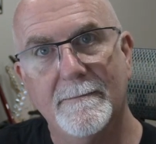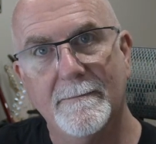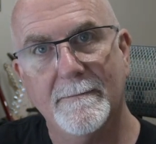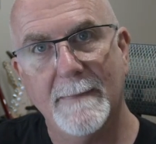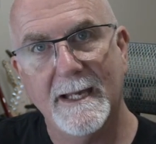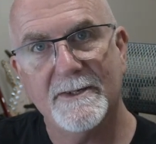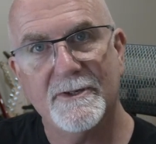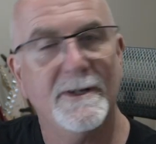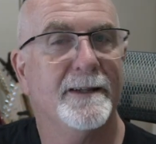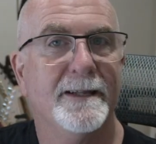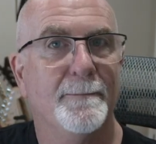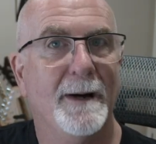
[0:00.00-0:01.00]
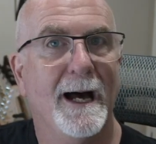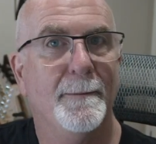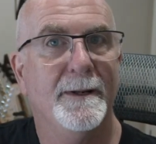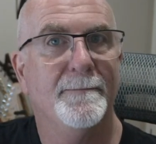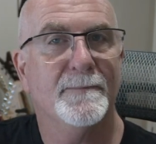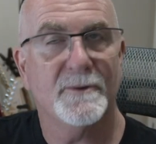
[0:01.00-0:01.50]
mansion, at the
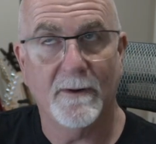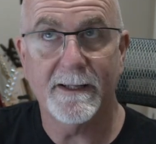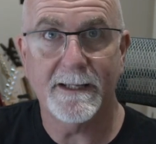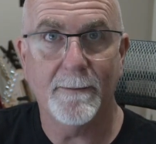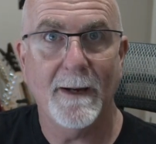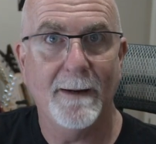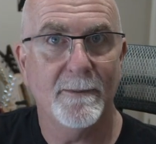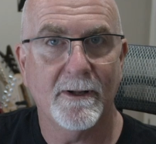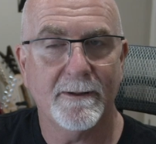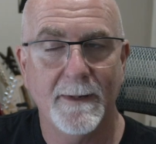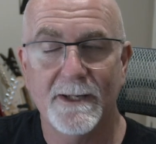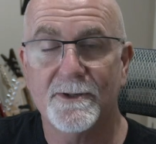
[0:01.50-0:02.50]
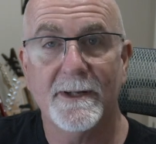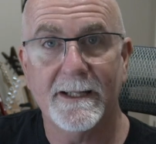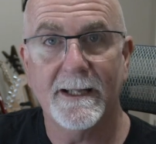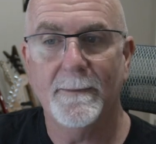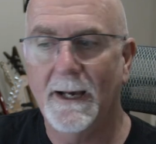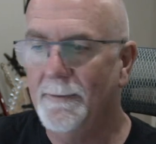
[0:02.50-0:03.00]
apartment. Sorry, at the apartment, not the mansion. At
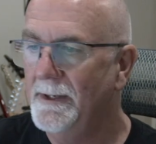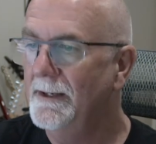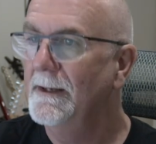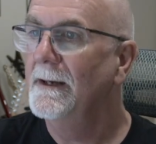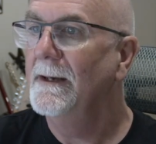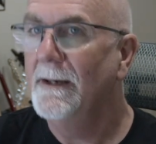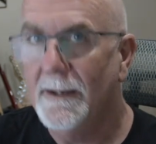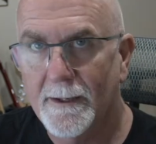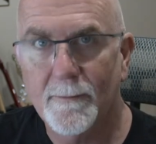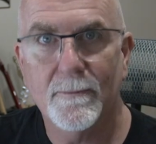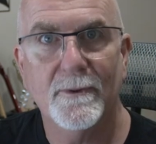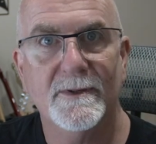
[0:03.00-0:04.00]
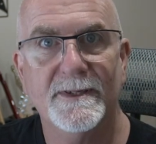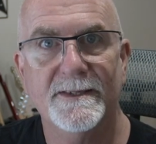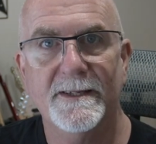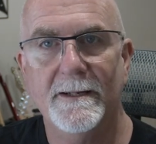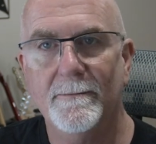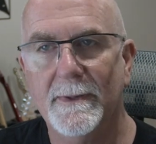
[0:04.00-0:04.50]
the apartment. Bruce
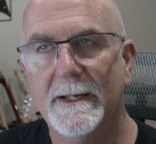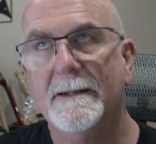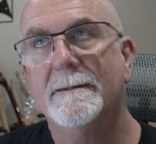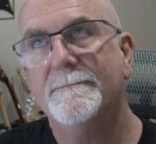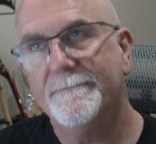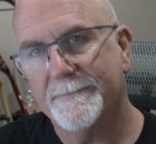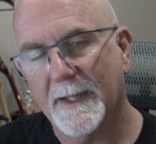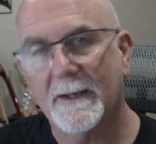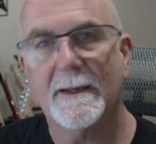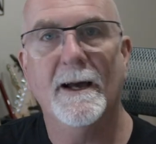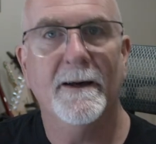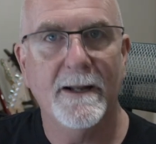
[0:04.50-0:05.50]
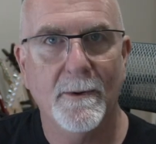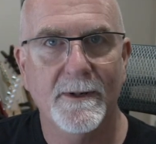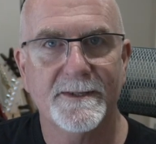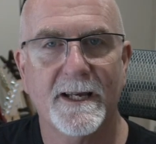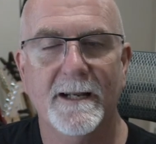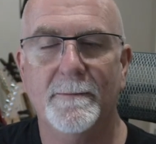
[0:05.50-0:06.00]
isn't in bed. Okay, I know where
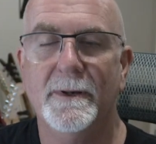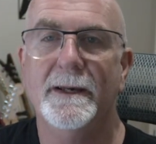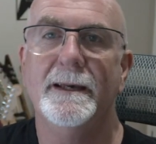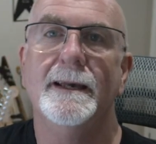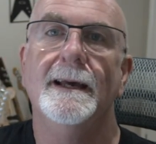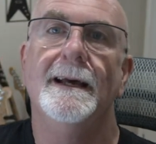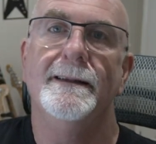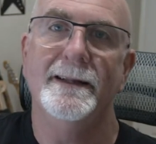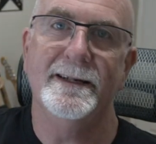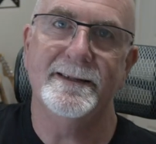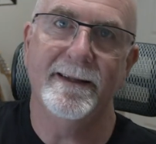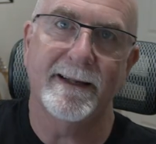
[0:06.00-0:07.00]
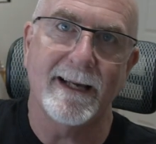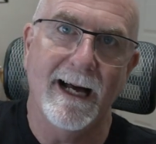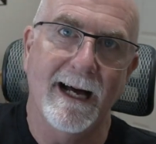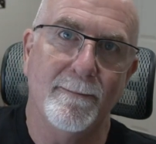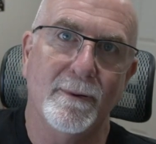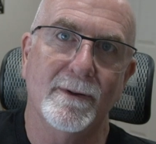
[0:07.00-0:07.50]
he's going to be. Then you see the
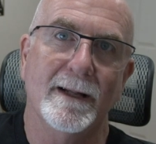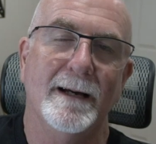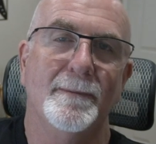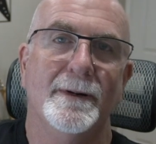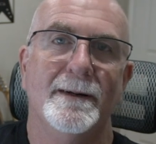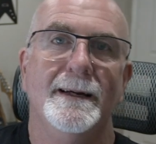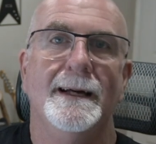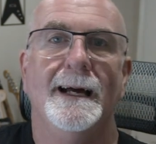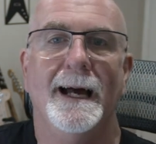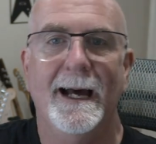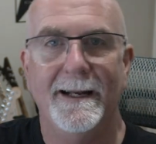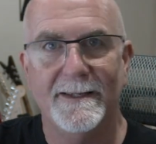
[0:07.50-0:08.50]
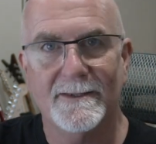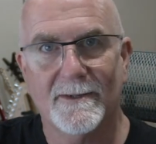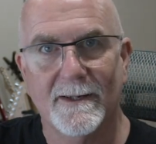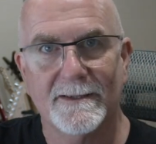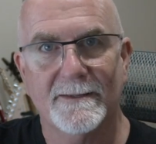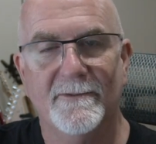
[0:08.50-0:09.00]
car pull up and he's
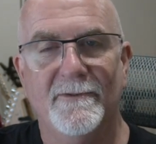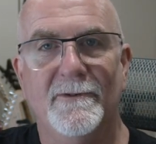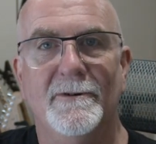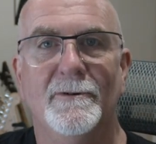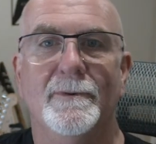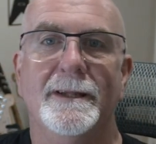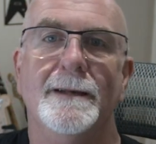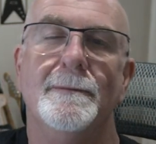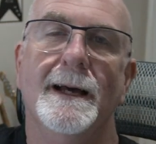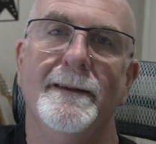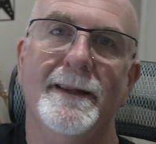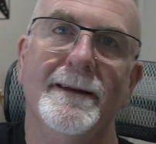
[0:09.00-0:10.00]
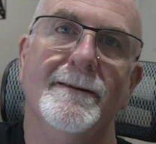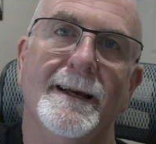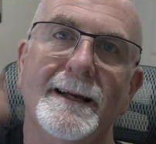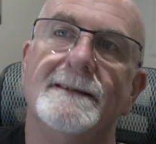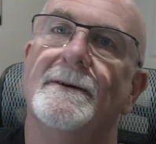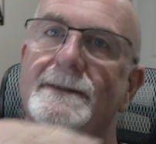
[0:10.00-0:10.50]
got some food with him. And then,
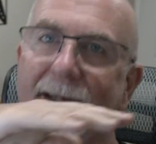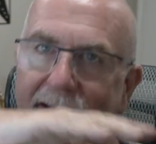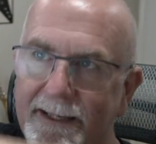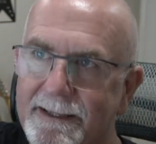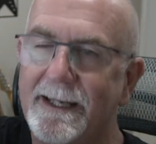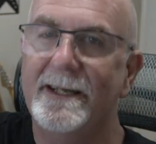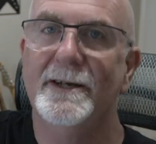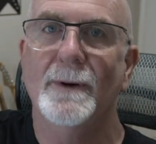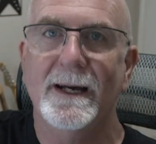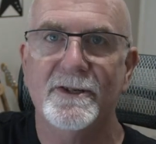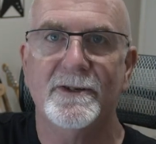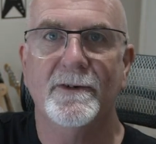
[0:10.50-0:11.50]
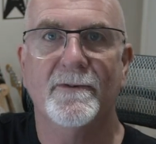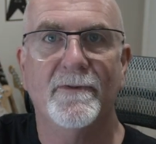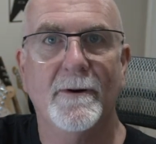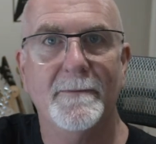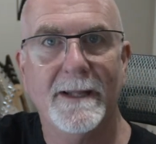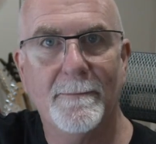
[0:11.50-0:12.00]
so it's a continuation
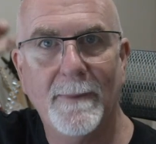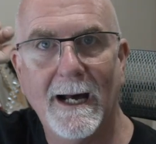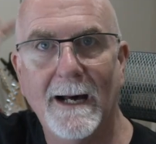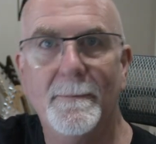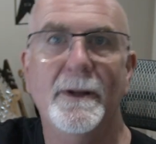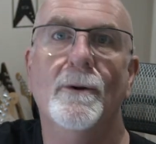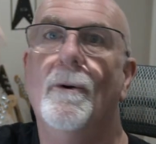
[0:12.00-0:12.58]
from the apartment